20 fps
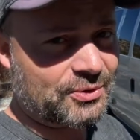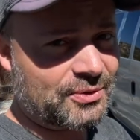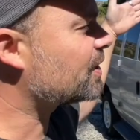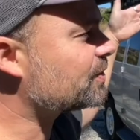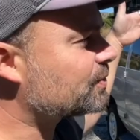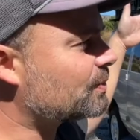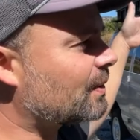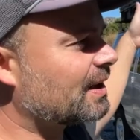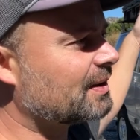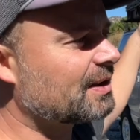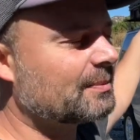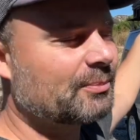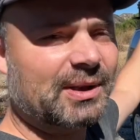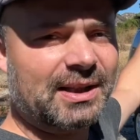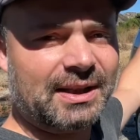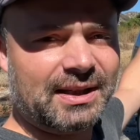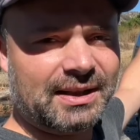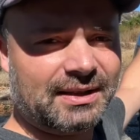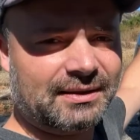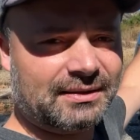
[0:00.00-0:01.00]
First one
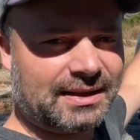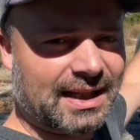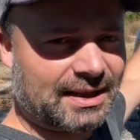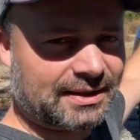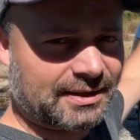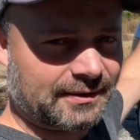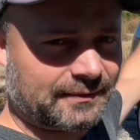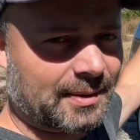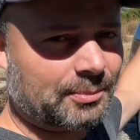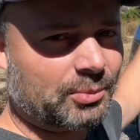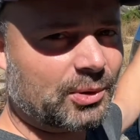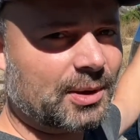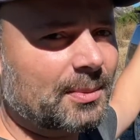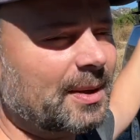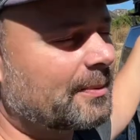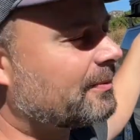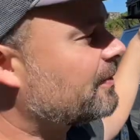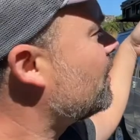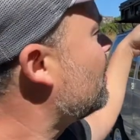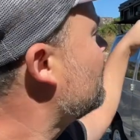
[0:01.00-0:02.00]
being that if I put them
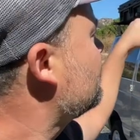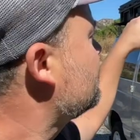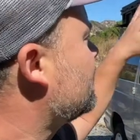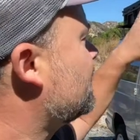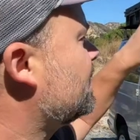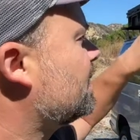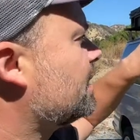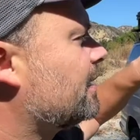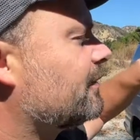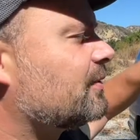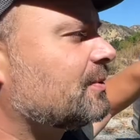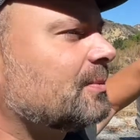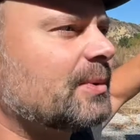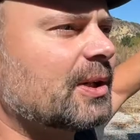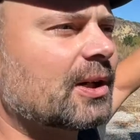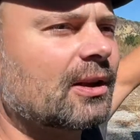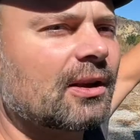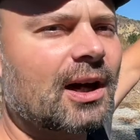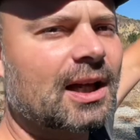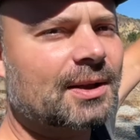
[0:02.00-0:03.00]
up front, then it gives
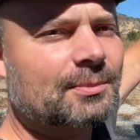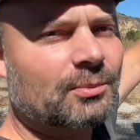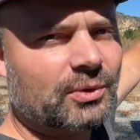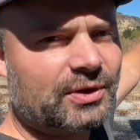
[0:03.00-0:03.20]
me a lot more